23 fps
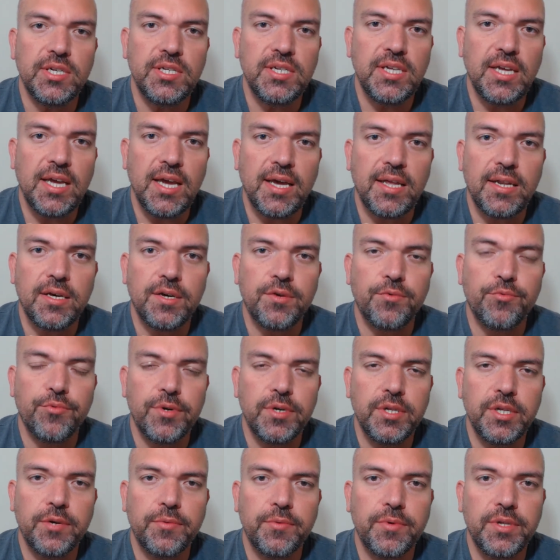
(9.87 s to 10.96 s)
Indiana.
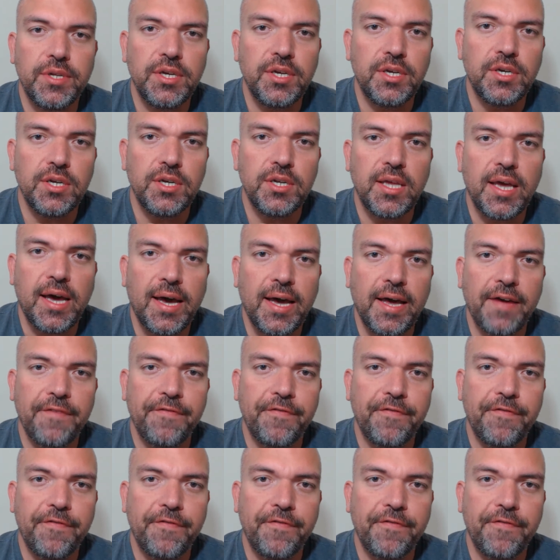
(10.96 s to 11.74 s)
Really, really good guy.